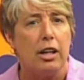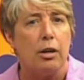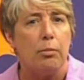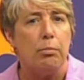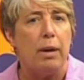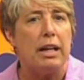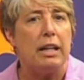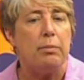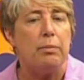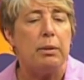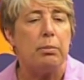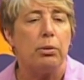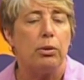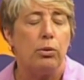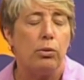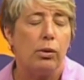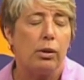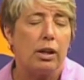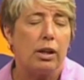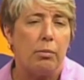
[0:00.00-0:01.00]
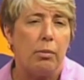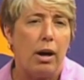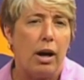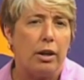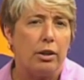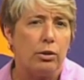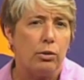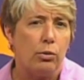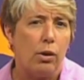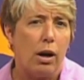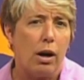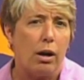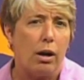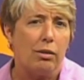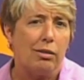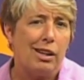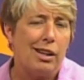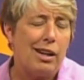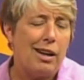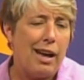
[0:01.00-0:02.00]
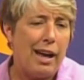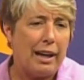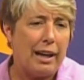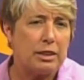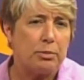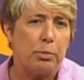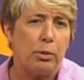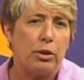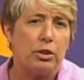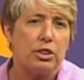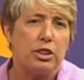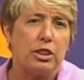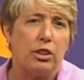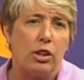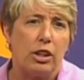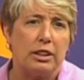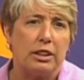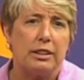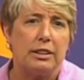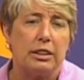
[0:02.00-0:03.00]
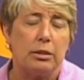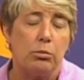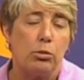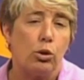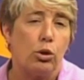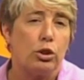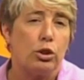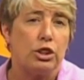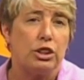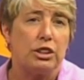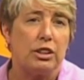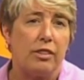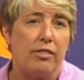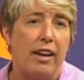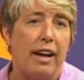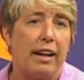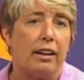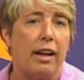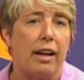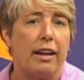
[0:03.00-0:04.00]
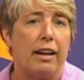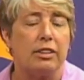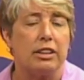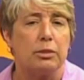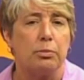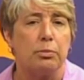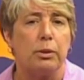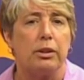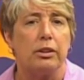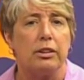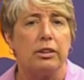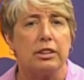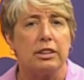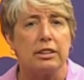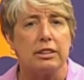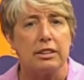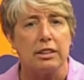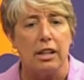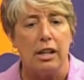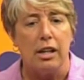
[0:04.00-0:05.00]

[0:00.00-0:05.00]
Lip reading: many people who will come on who are experts in autism or just have had a lot of experiences